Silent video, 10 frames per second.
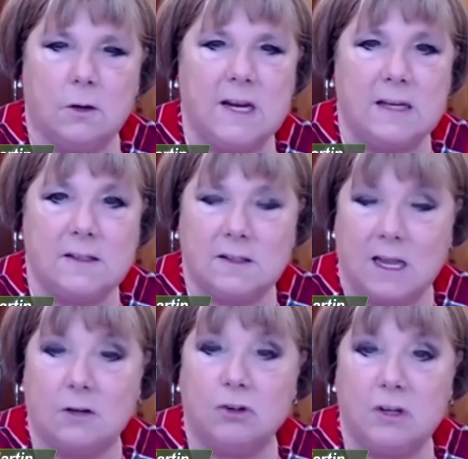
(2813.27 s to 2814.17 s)
Yes,
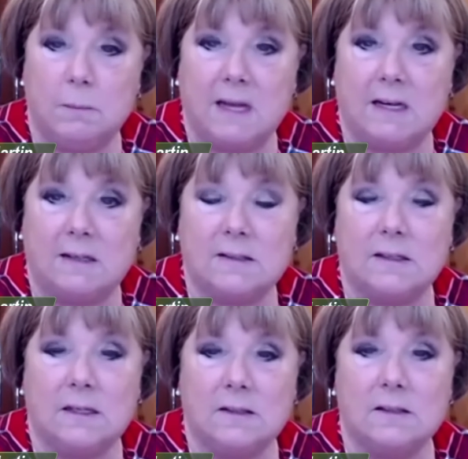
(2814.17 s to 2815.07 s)
energy medicine
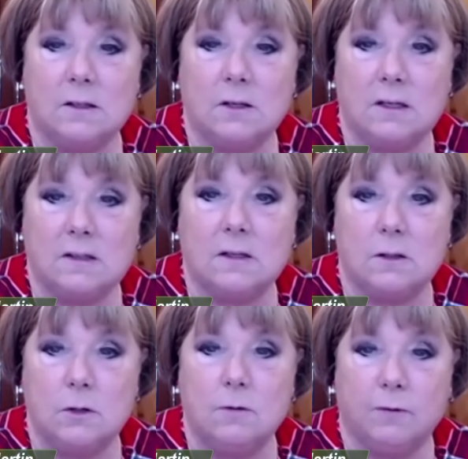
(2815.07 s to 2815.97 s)
is a
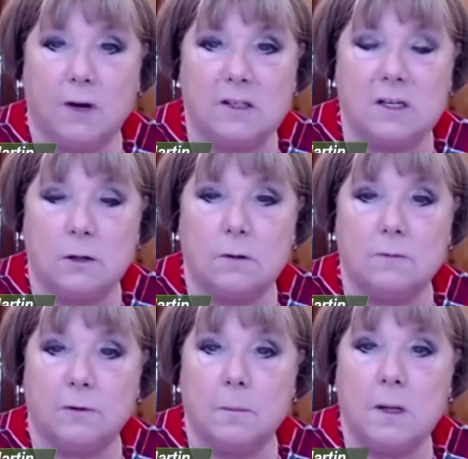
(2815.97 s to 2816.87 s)
new frontier
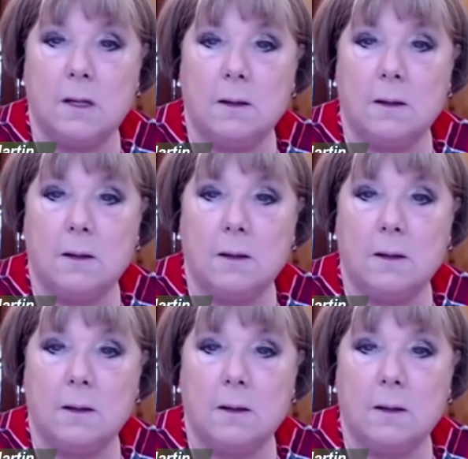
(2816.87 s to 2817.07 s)
from